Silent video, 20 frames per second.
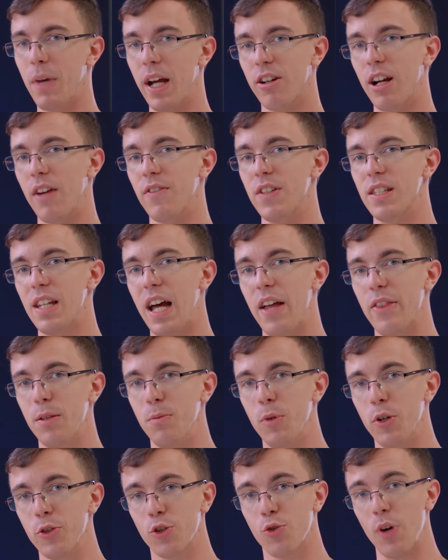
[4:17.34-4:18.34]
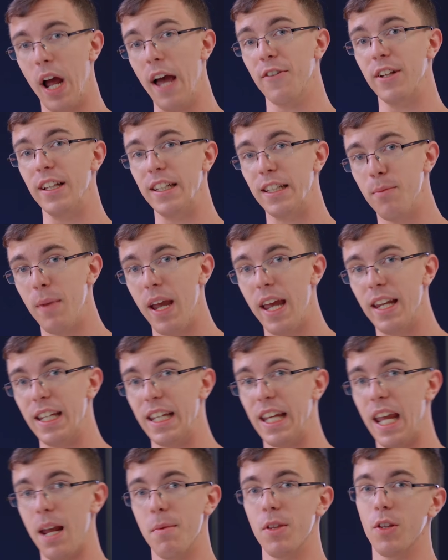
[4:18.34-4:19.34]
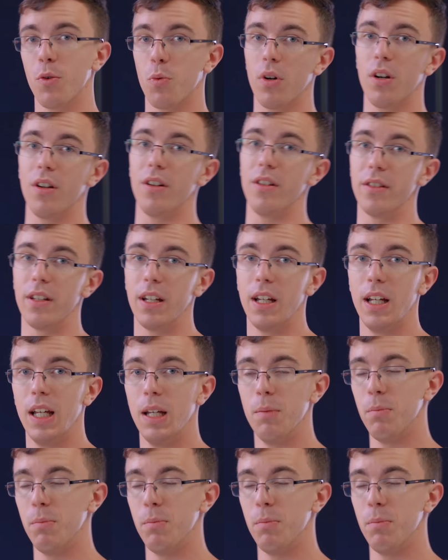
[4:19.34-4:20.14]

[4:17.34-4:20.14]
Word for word: Minecraft is not the most graphically demanding game in the world,